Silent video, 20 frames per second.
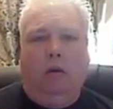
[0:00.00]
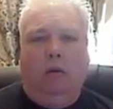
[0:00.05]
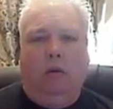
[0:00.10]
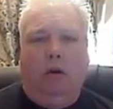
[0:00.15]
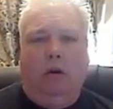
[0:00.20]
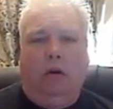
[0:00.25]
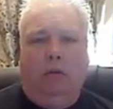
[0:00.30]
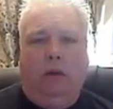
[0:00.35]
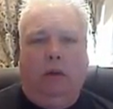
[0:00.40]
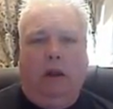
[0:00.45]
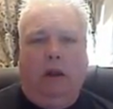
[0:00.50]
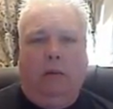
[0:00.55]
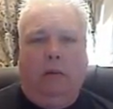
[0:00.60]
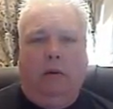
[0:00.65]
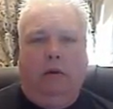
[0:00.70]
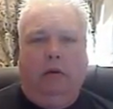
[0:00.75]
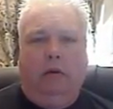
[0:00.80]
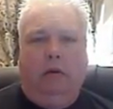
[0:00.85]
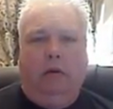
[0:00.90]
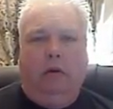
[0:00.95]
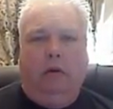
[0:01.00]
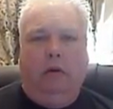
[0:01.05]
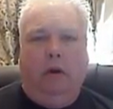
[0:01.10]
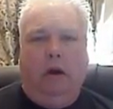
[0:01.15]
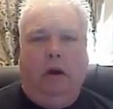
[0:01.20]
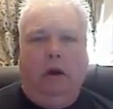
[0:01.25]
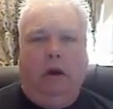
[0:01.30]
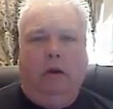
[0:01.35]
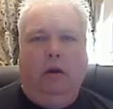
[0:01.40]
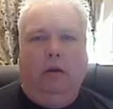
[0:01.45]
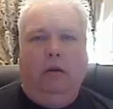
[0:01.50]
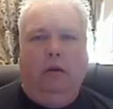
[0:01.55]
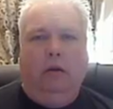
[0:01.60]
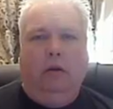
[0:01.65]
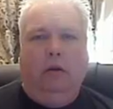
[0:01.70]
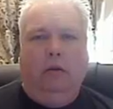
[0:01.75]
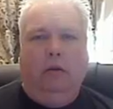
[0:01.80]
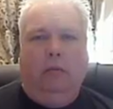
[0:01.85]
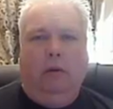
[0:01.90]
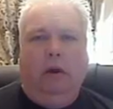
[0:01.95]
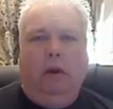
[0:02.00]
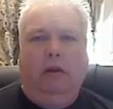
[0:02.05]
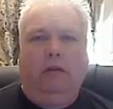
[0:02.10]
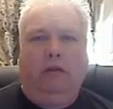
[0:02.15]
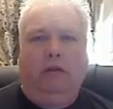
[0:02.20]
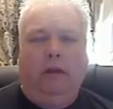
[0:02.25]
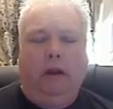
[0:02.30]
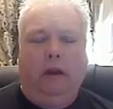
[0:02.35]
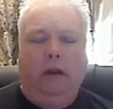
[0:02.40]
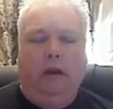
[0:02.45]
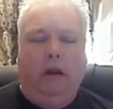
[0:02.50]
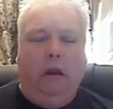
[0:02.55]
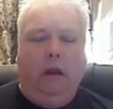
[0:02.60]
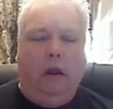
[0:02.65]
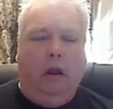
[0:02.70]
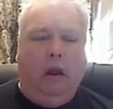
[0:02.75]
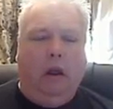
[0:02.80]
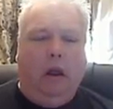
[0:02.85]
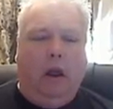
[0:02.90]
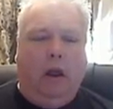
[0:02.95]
in order to be able to breastfeed.